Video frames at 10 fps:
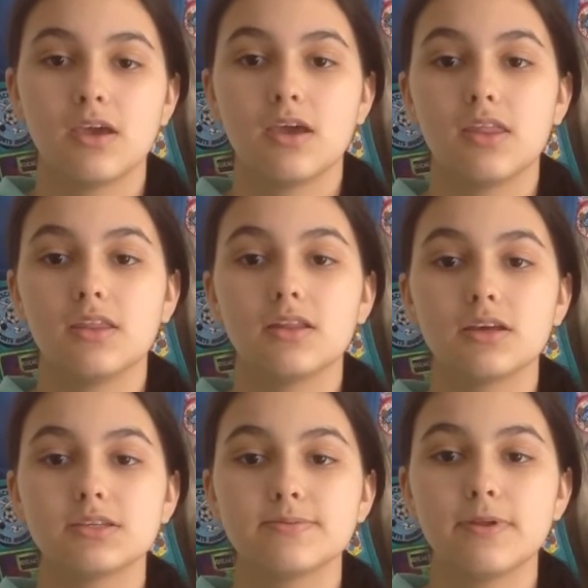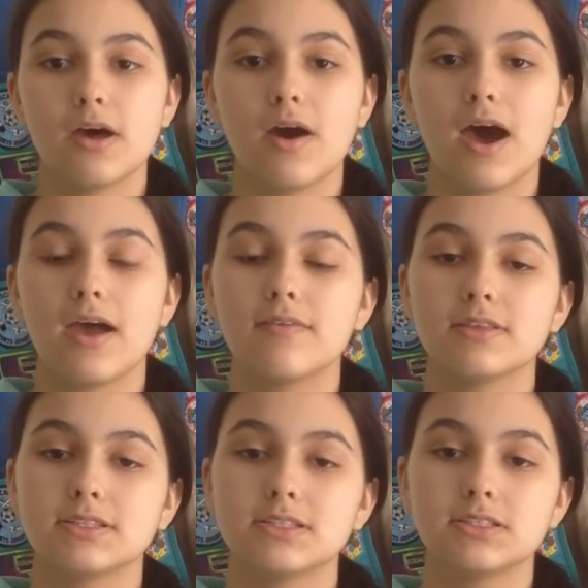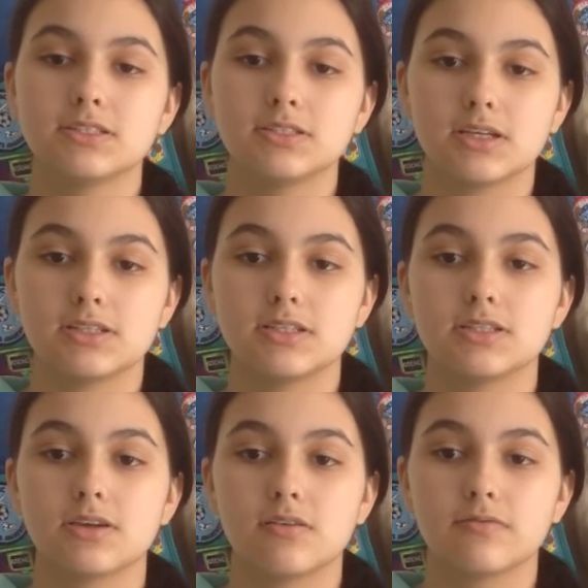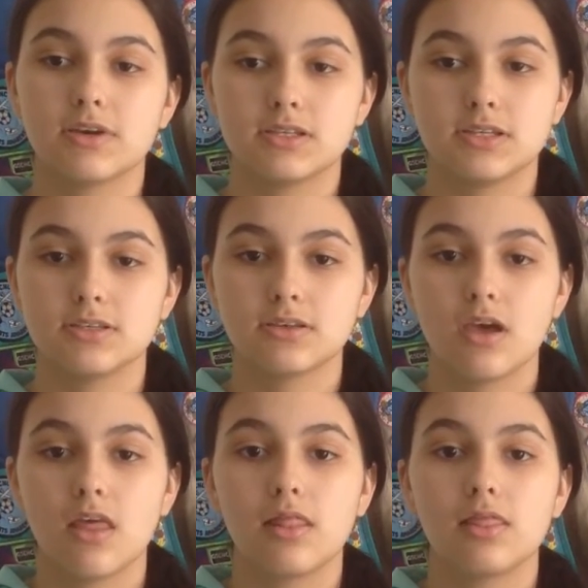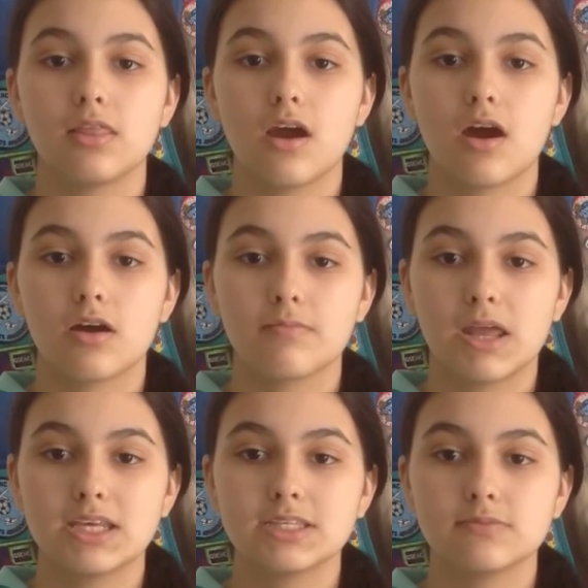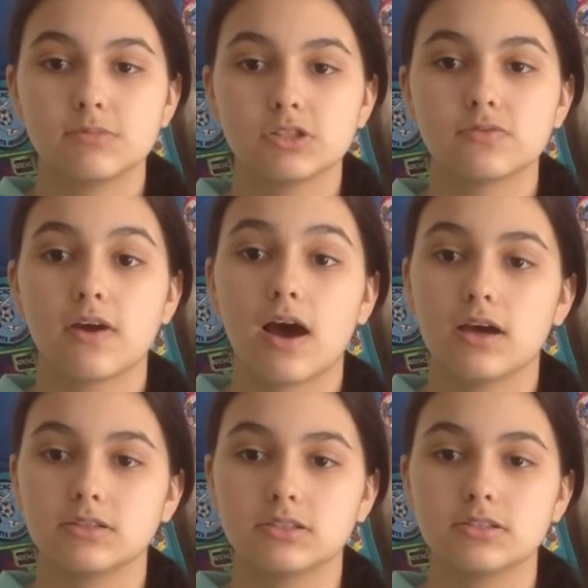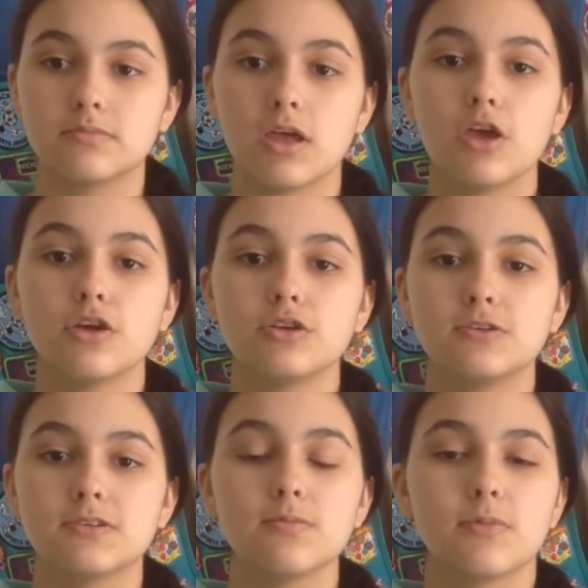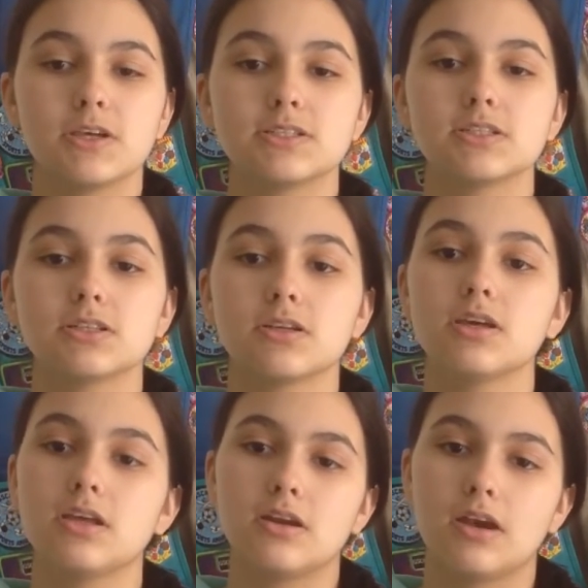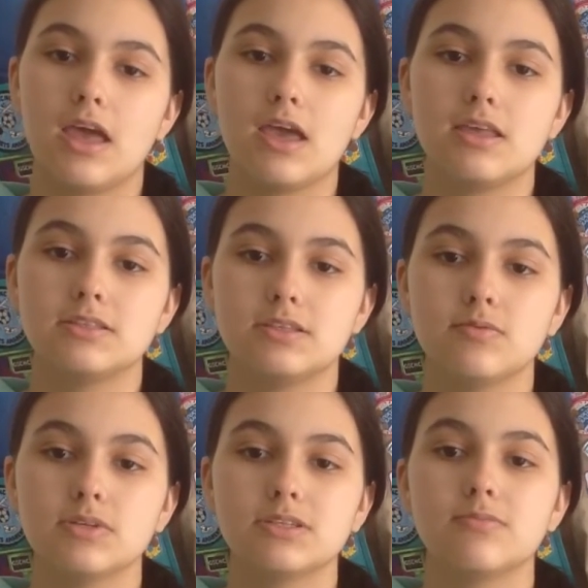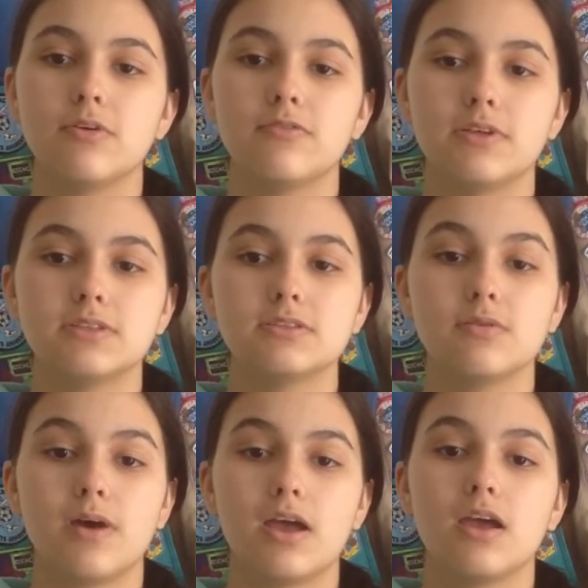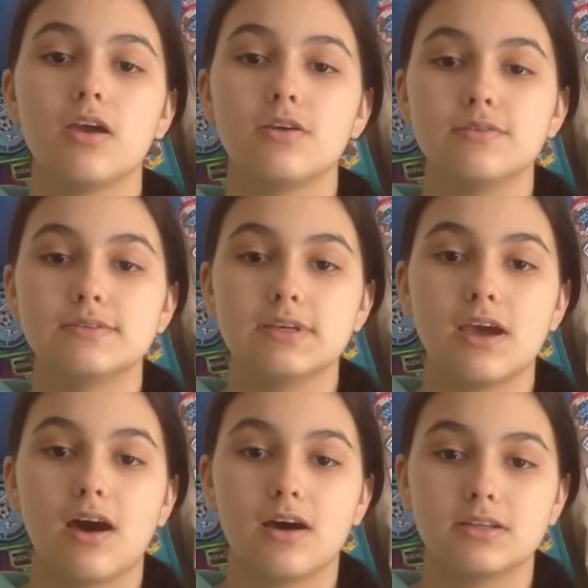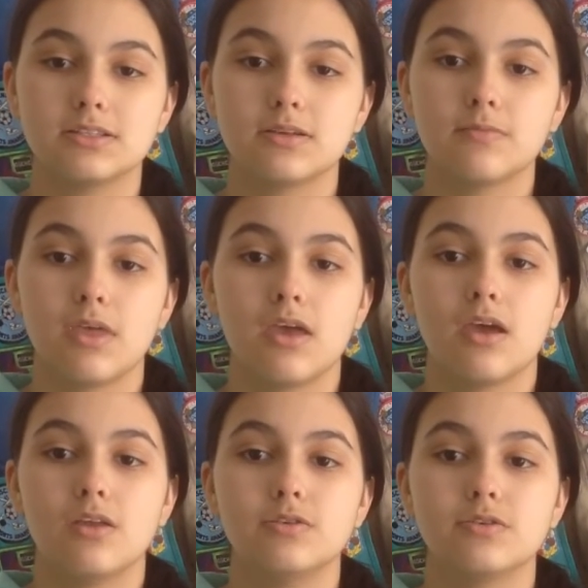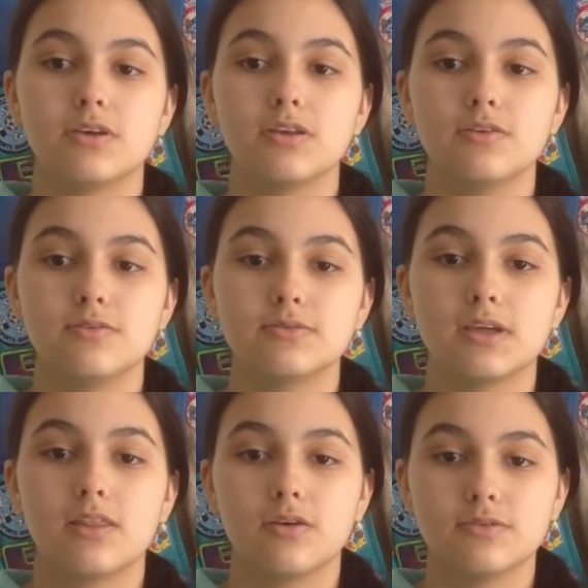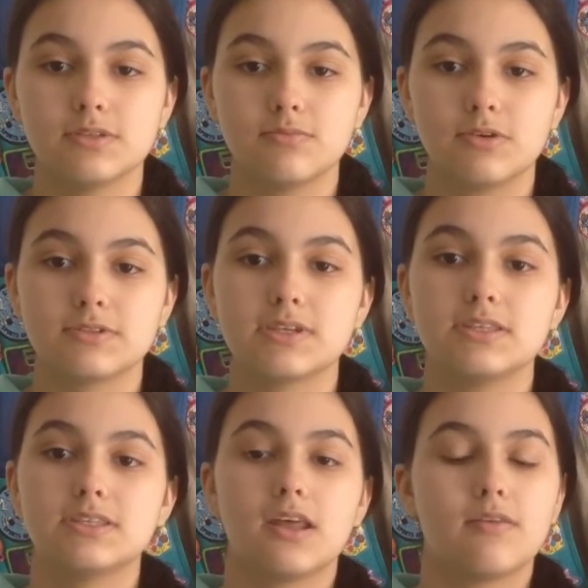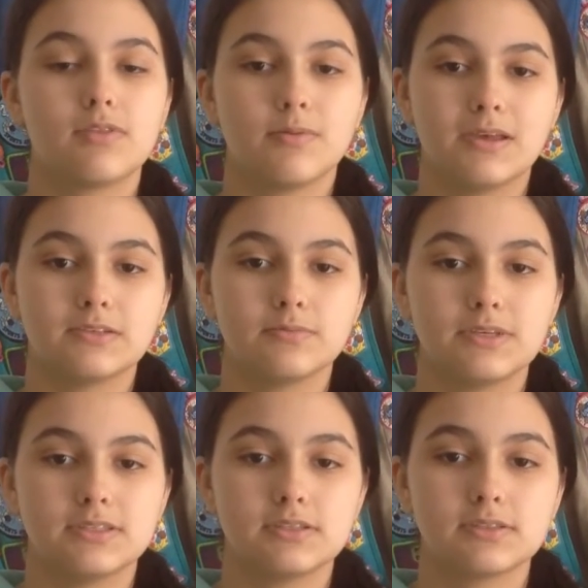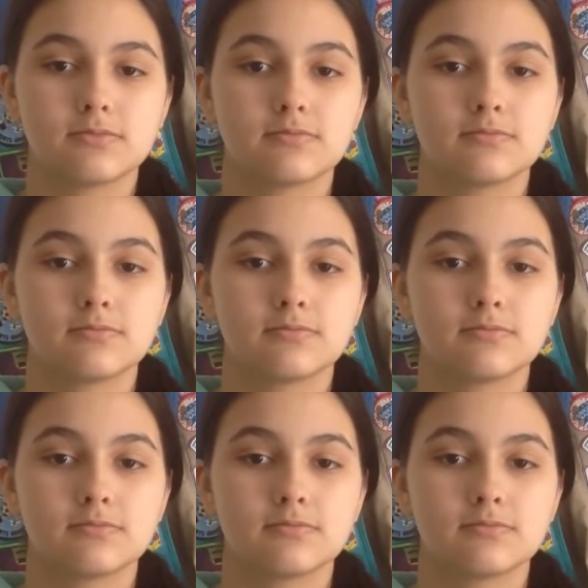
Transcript: In the links below, I have listed suggestions on phrases. There are many symbols for autism. Do some research on the internet and see what symbol fits the way you see autism, and you can use those symbols instead of the puzzle pieces.